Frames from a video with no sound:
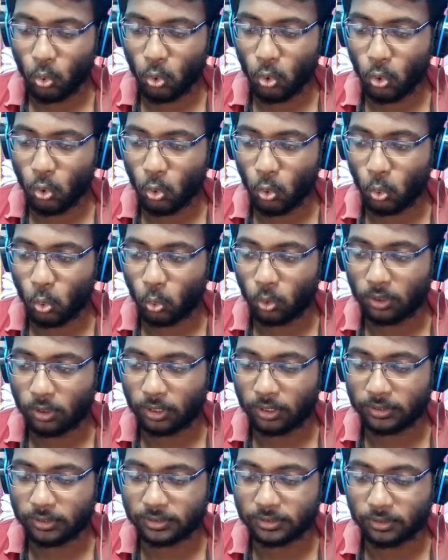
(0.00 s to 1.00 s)
Ooh.
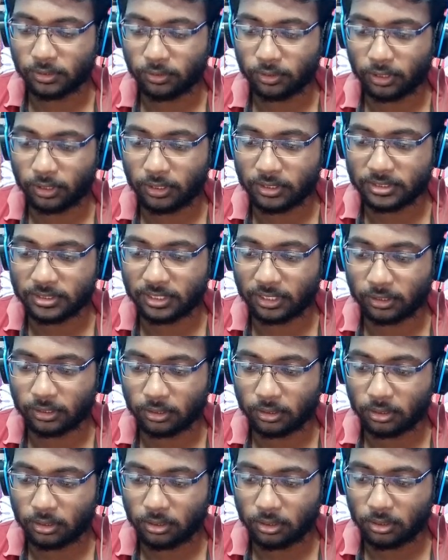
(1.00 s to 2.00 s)
Nice. Okay, let's
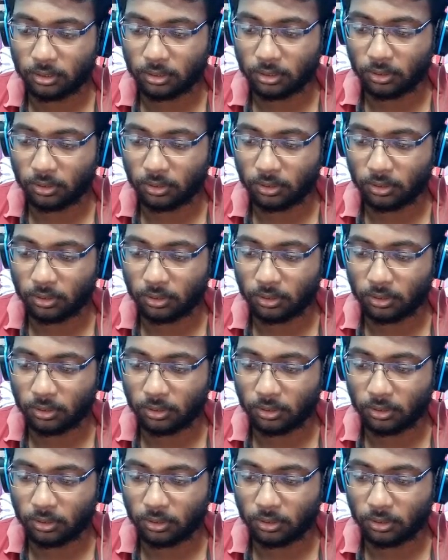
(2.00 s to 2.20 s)
take.